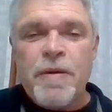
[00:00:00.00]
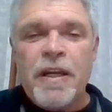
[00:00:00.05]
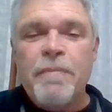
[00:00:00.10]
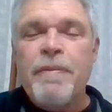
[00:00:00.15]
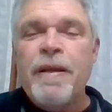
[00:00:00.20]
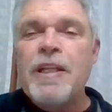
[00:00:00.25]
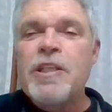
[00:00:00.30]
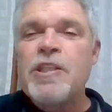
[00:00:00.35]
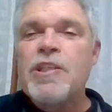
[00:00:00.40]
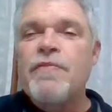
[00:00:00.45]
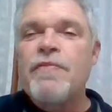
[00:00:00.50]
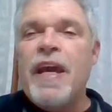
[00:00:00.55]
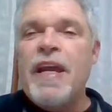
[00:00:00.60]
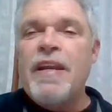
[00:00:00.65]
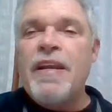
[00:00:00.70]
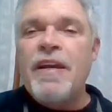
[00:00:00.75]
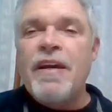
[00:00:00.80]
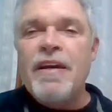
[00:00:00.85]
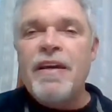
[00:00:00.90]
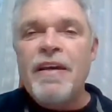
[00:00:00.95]
But in
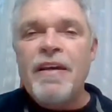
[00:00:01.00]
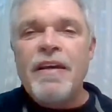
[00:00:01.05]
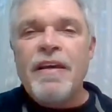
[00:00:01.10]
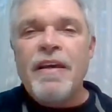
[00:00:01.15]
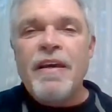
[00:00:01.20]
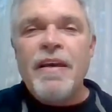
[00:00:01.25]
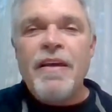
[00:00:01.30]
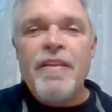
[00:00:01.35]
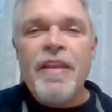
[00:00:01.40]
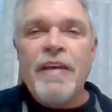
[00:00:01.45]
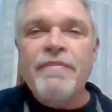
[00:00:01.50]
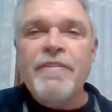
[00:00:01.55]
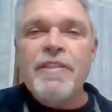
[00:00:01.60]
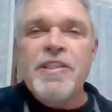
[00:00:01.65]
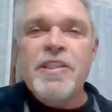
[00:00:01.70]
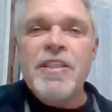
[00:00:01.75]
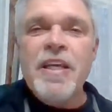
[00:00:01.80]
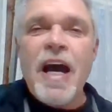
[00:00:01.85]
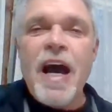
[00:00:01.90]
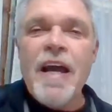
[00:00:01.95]
Pennsylvania, they've
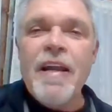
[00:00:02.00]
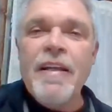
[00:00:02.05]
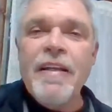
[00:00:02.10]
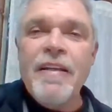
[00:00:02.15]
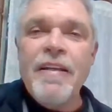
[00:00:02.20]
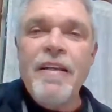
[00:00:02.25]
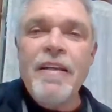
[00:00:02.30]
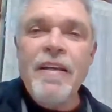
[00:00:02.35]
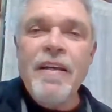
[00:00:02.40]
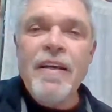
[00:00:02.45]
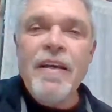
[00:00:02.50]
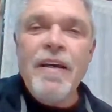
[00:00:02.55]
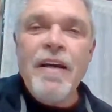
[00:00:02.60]
decided,